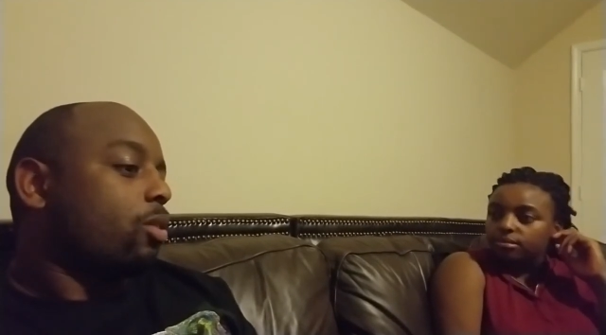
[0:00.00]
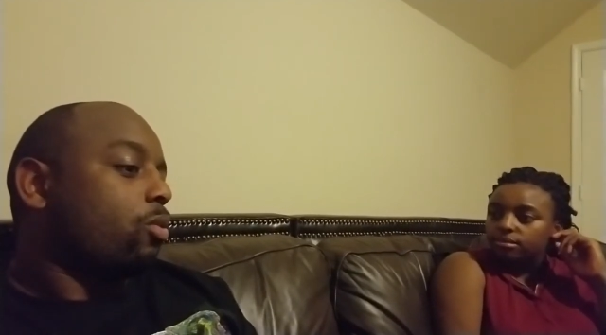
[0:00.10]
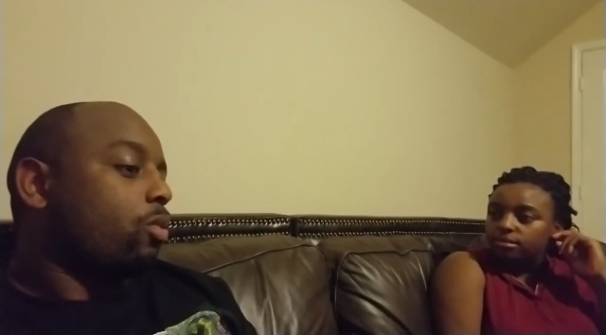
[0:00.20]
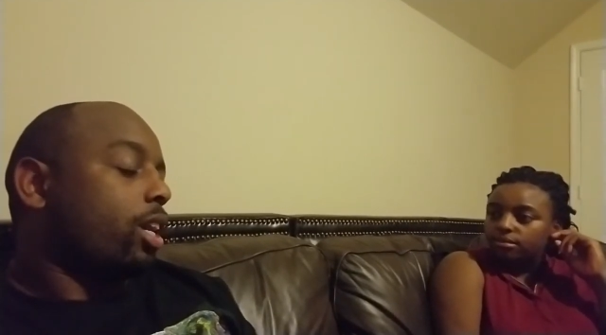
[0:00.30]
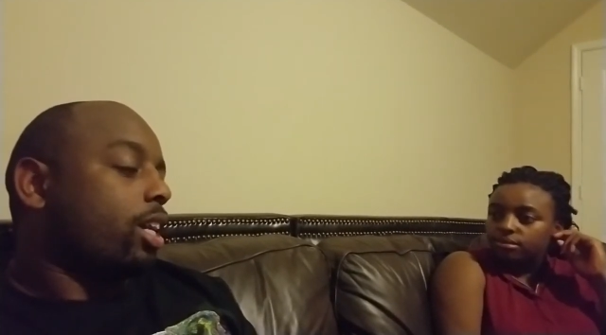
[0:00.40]

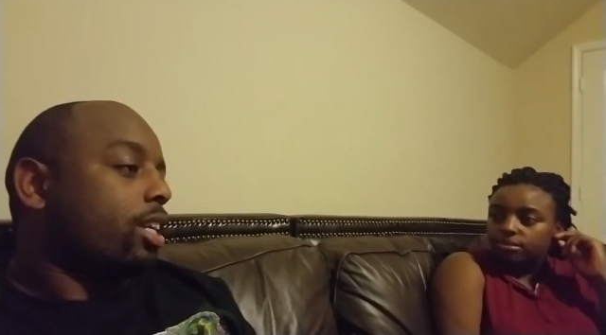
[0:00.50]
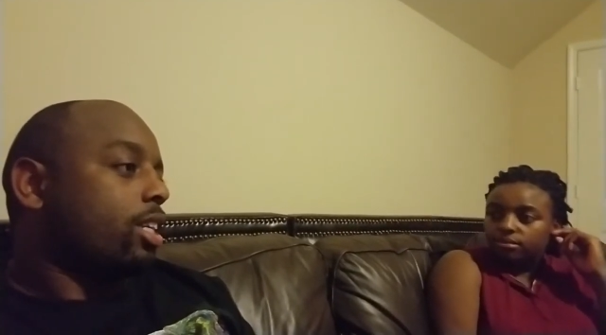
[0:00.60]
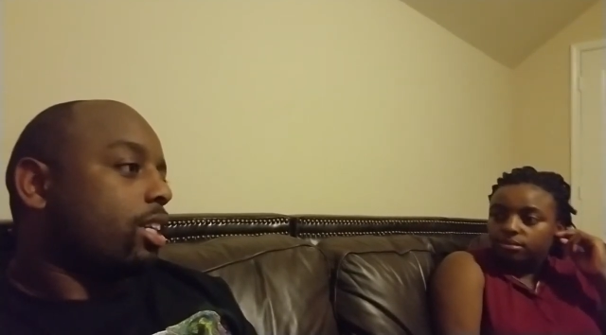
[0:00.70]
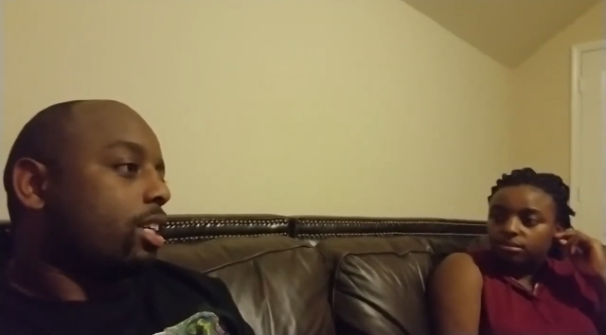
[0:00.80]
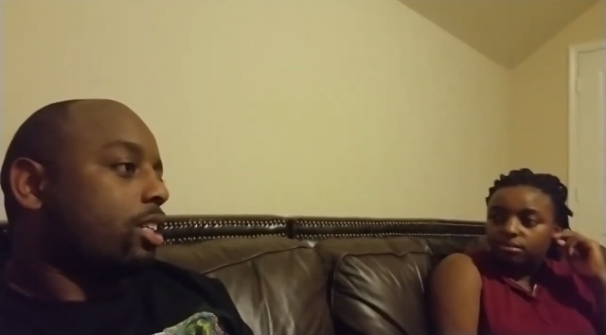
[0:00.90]
Speaker 1: When
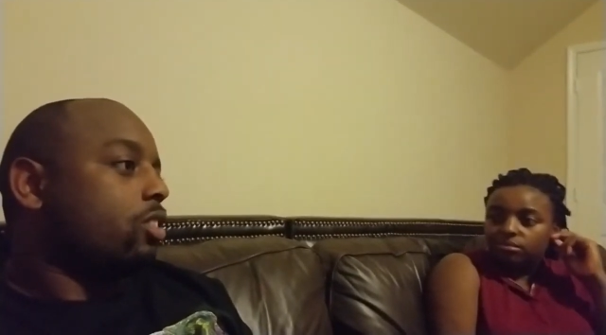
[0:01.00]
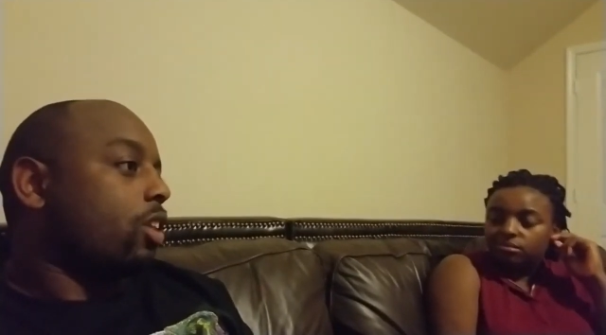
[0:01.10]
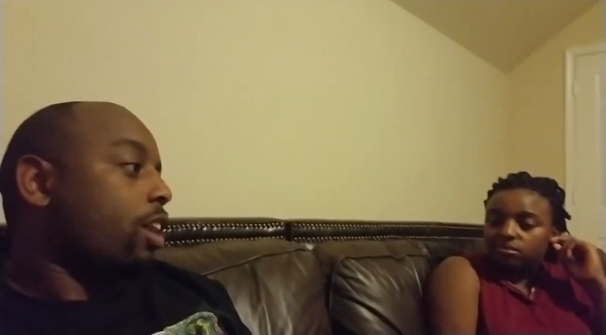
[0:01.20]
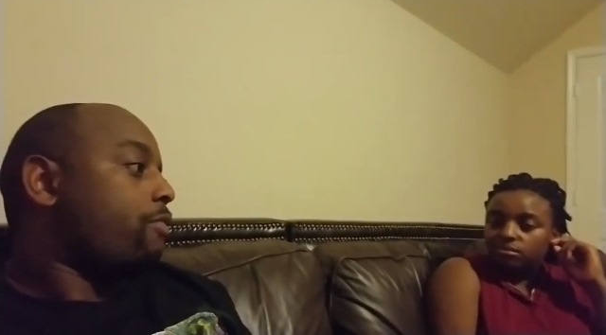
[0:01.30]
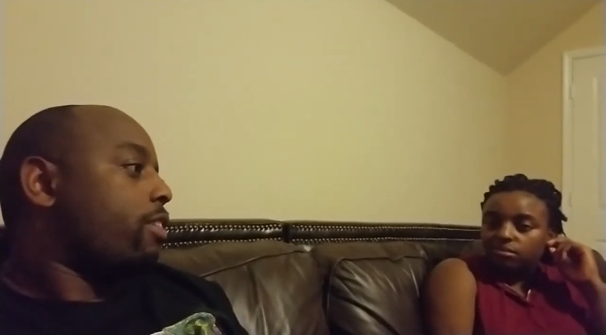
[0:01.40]
you know,
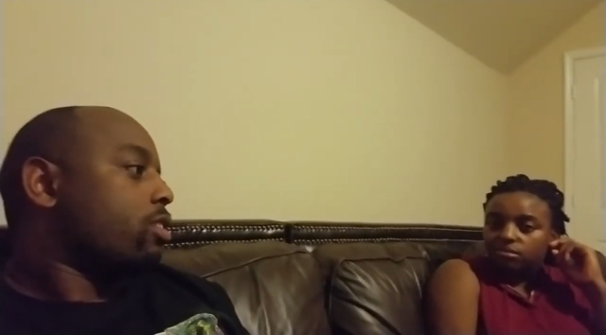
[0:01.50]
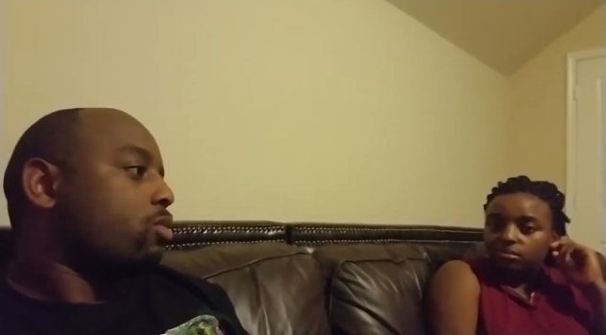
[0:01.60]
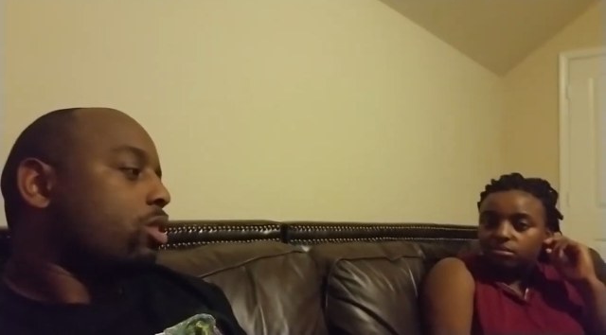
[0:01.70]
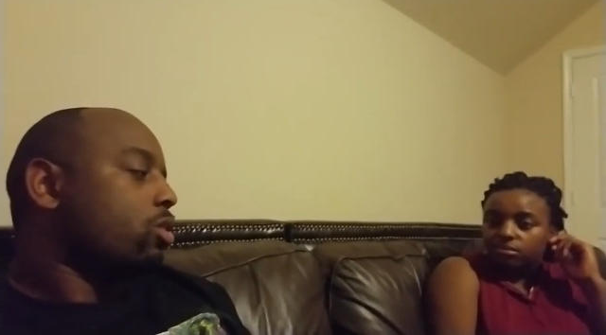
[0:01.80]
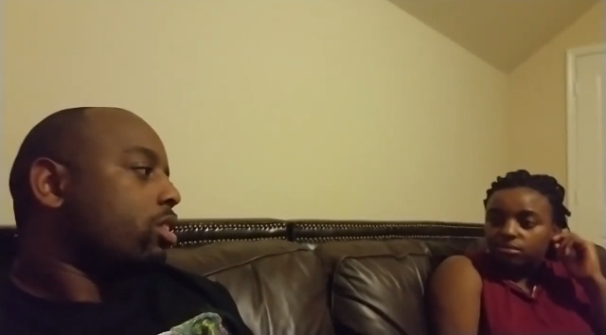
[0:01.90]
at first
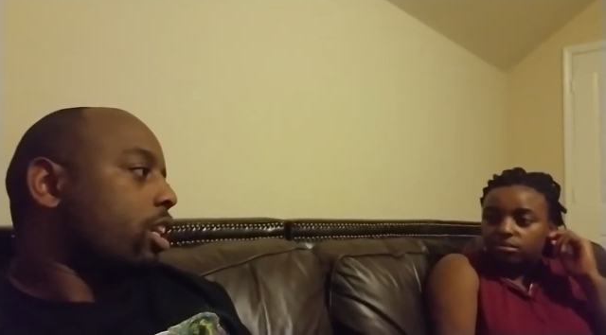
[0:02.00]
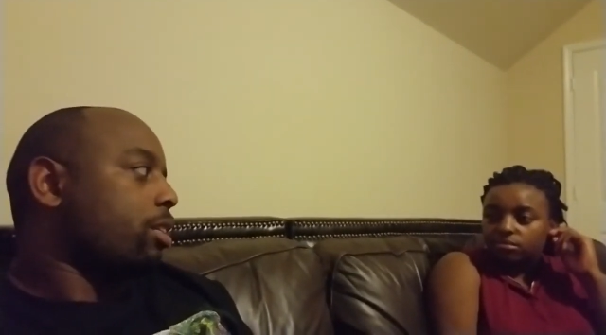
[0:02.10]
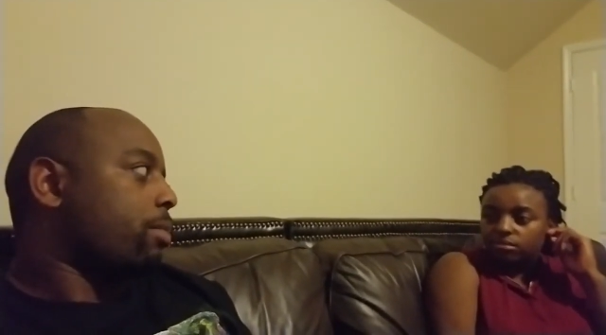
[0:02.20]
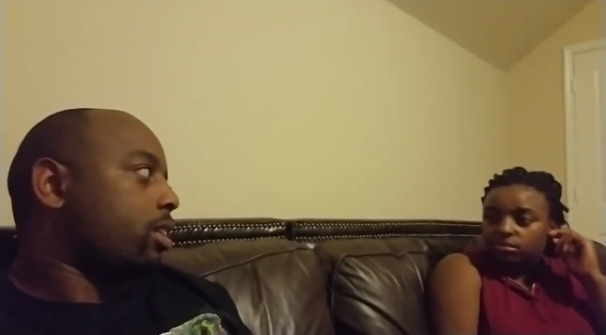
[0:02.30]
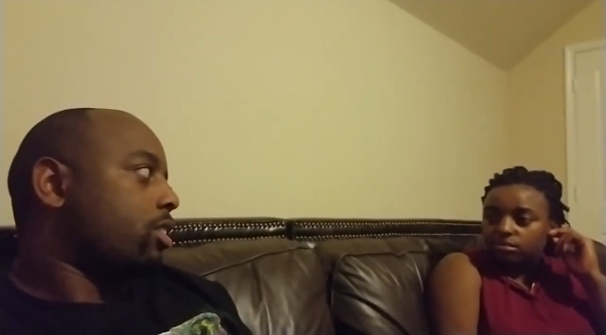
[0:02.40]
when Luke talked
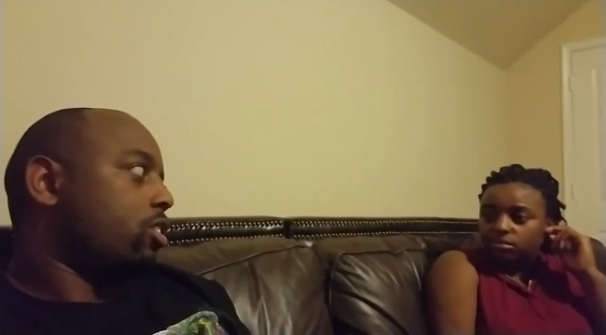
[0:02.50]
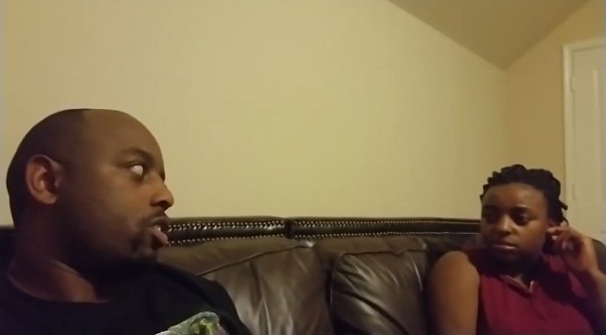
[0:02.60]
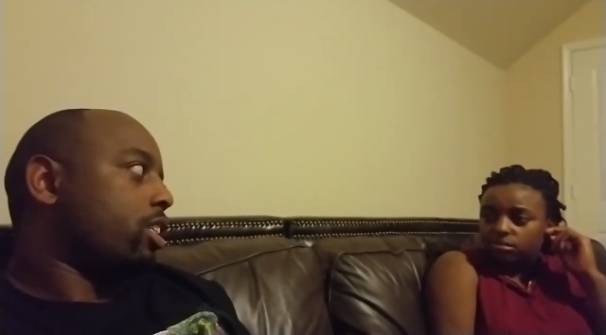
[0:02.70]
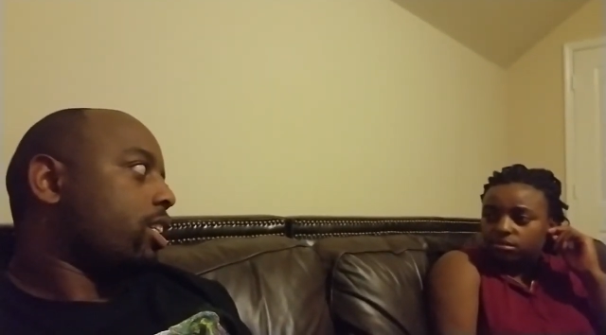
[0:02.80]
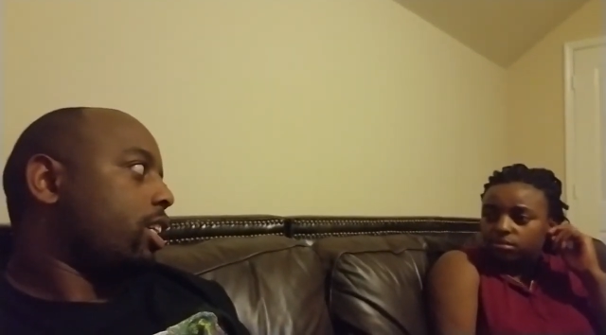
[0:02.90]
about she's
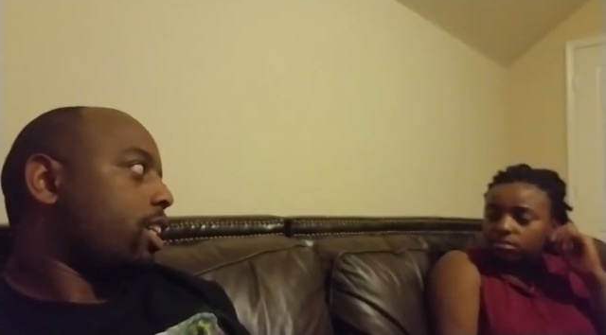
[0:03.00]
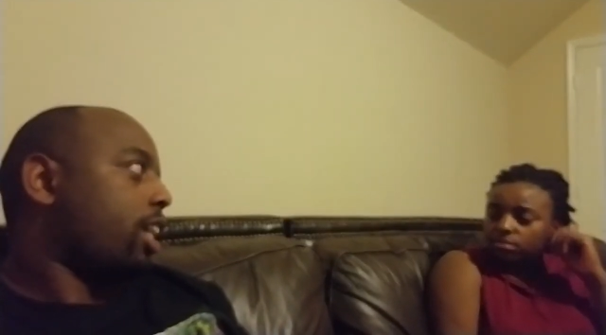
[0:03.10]
drinking